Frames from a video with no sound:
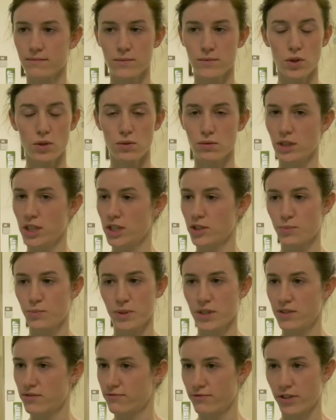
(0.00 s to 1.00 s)
neurologist
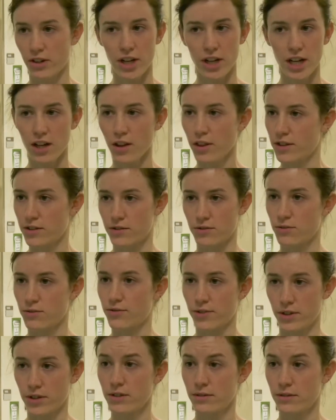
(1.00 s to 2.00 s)
and I, you know, I had